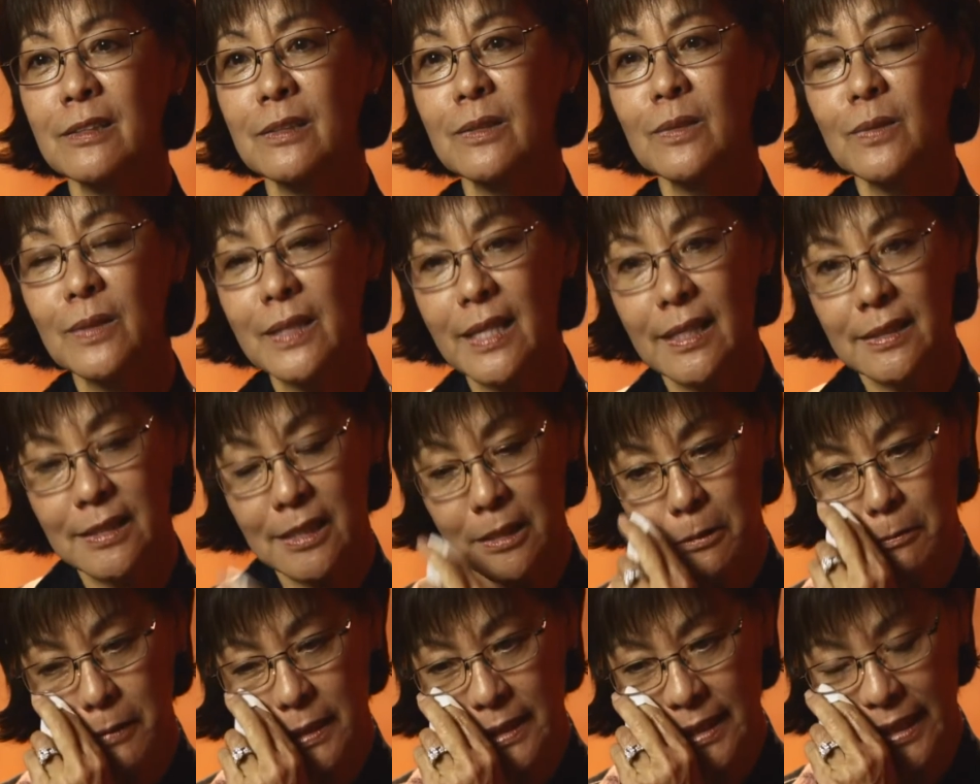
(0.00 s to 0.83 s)
and to
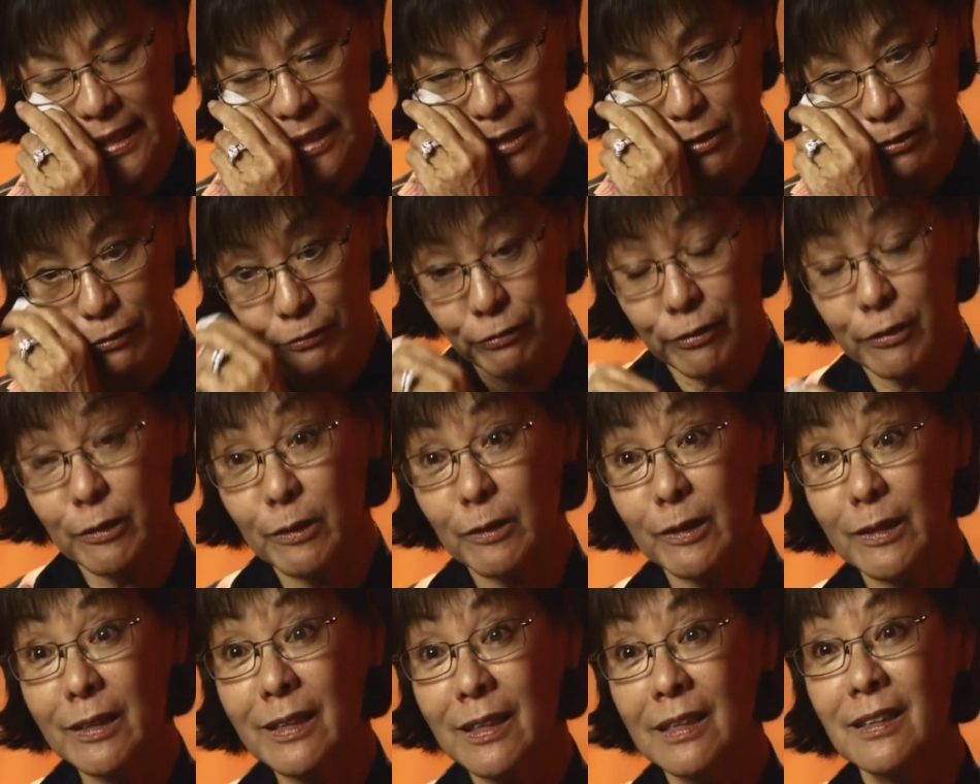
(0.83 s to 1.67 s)
know that she was
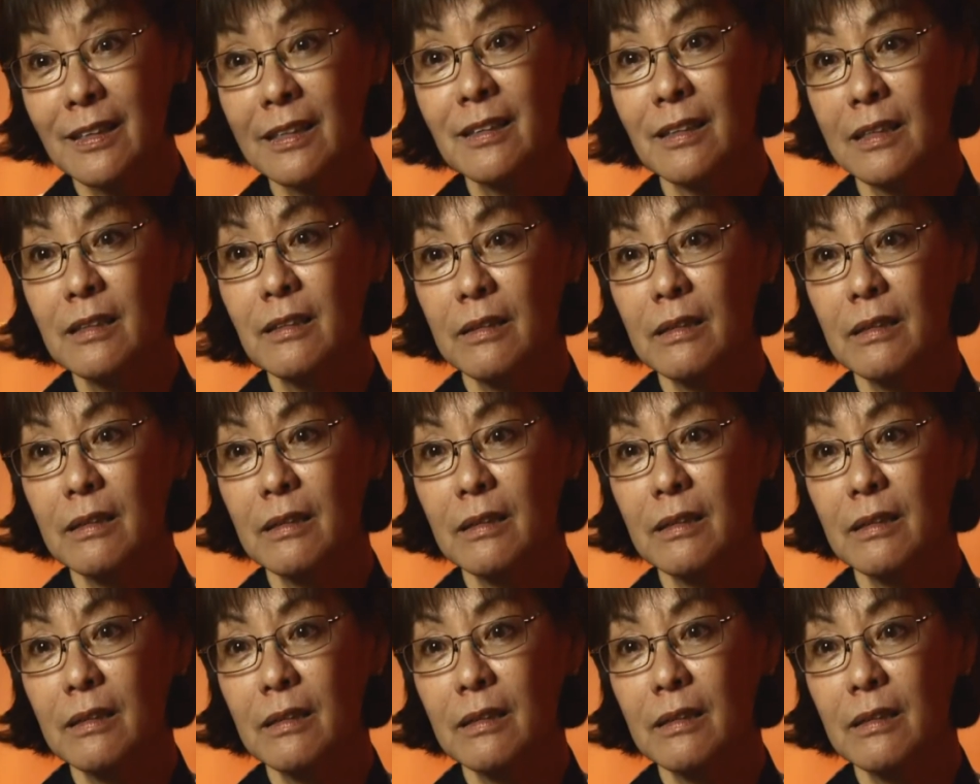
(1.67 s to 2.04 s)
cared for